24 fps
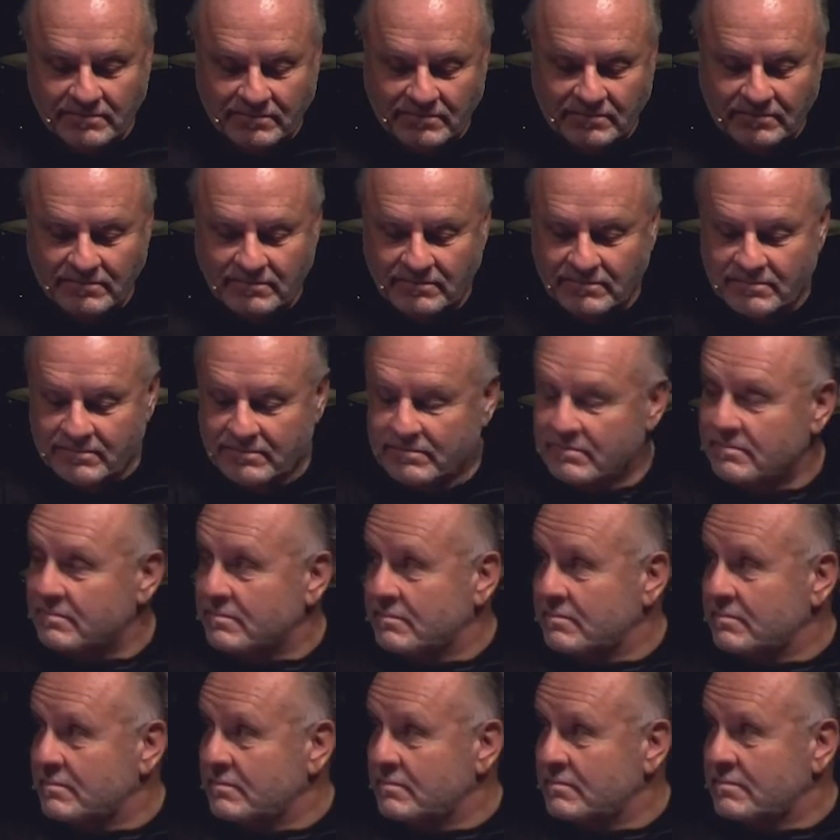
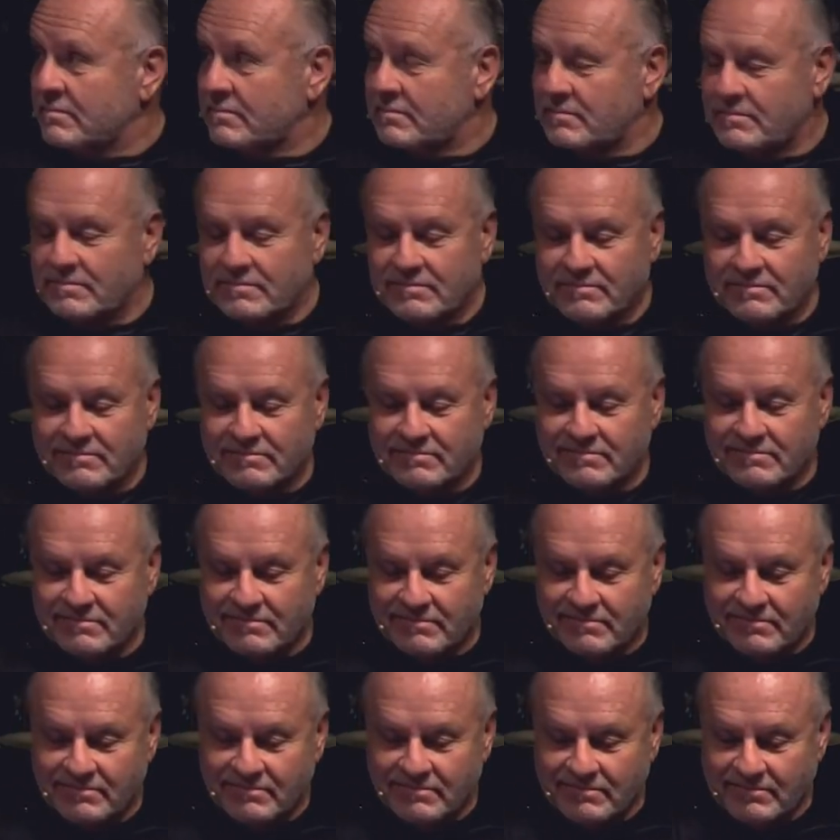
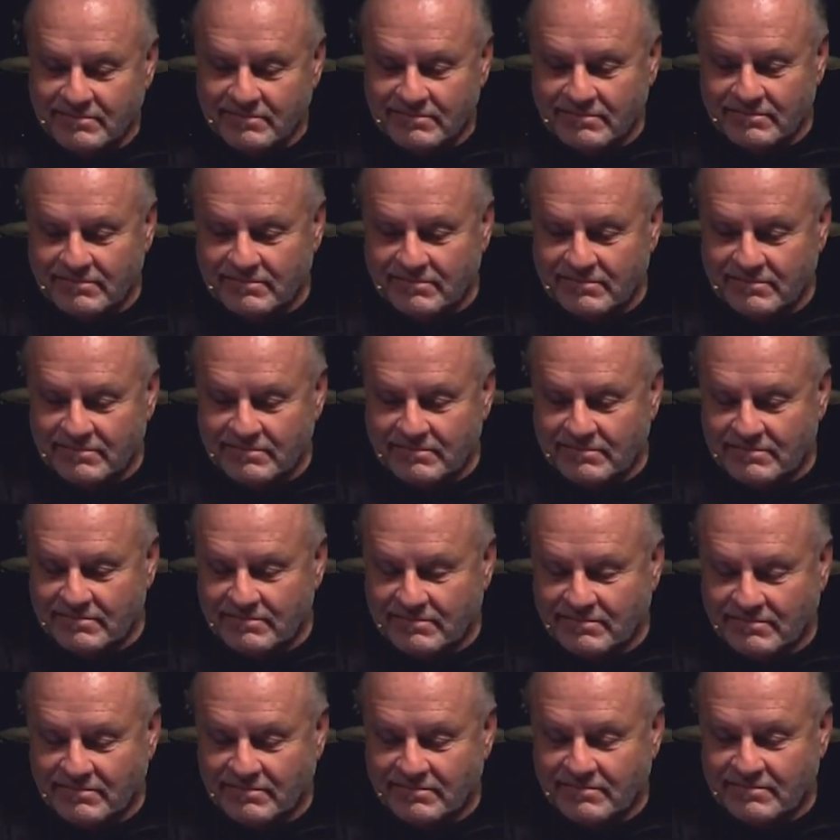
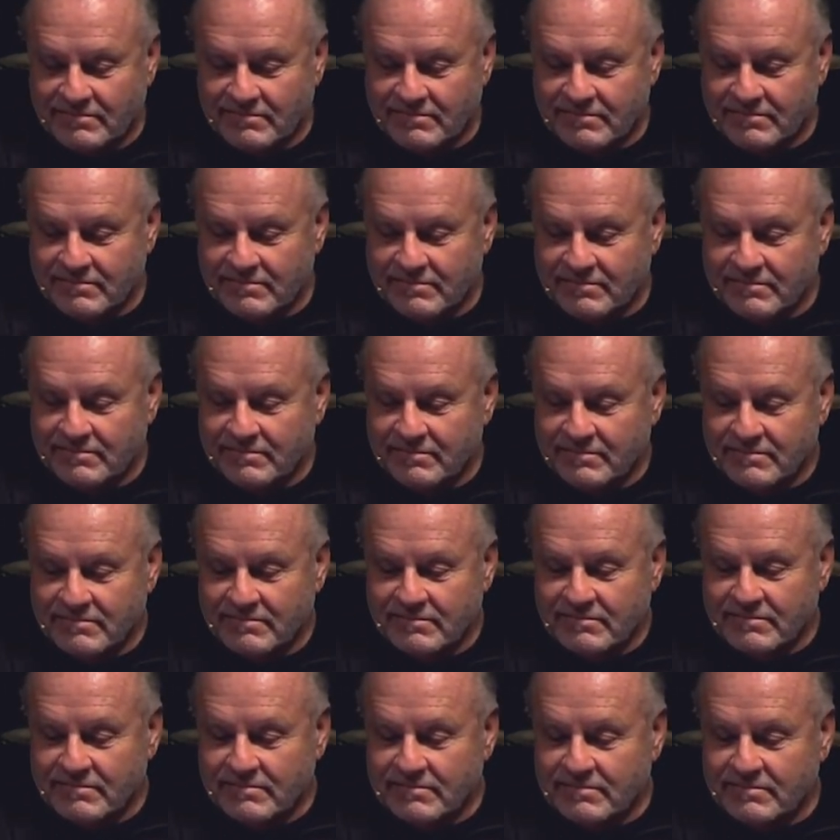
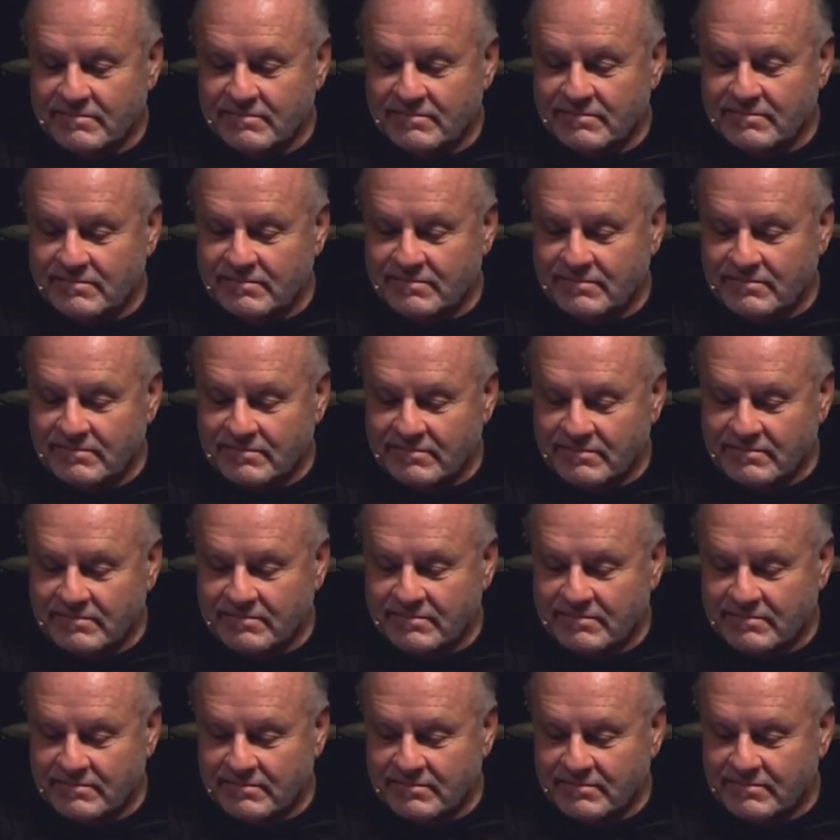
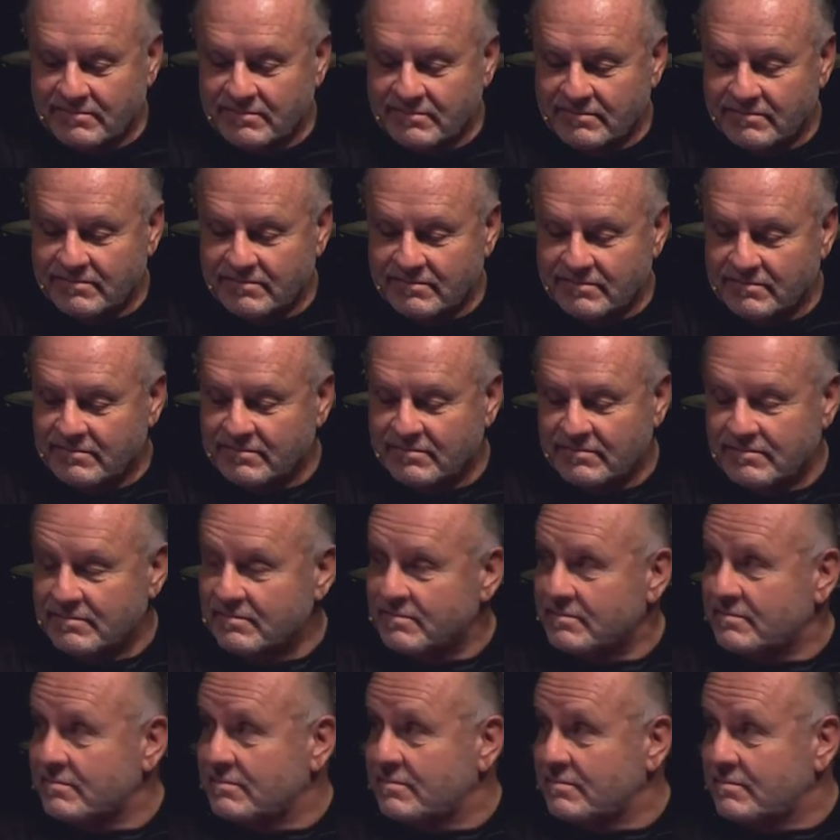
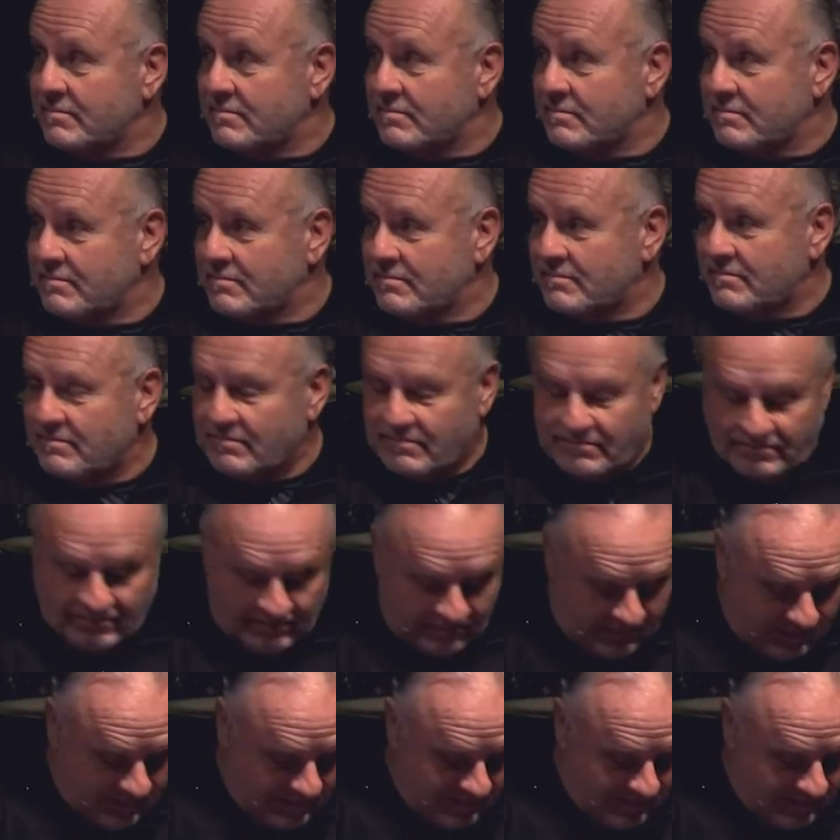
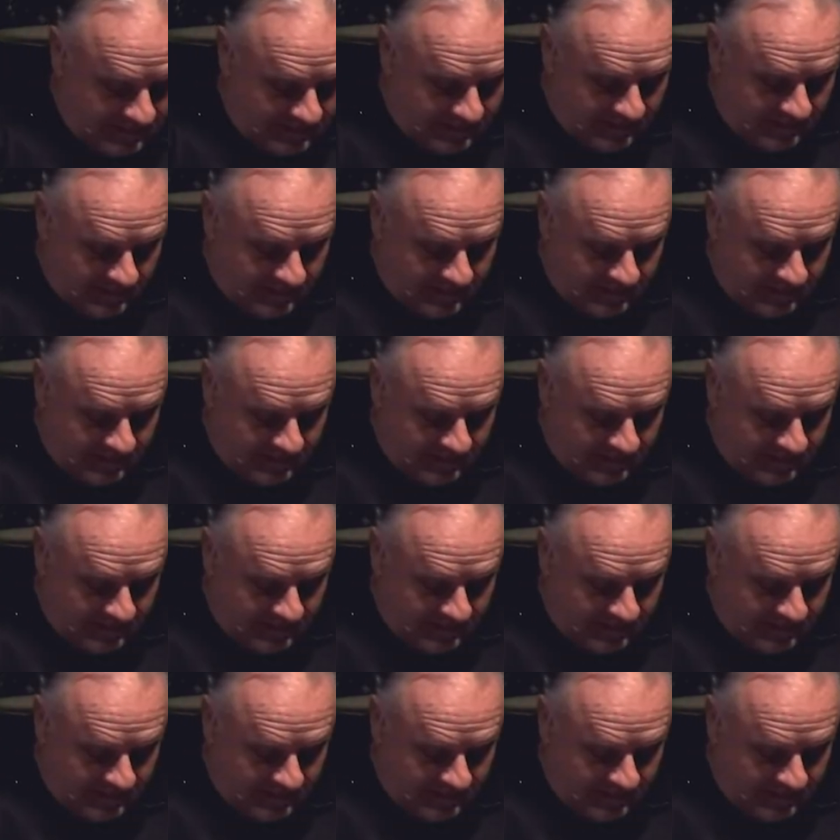(not speaking)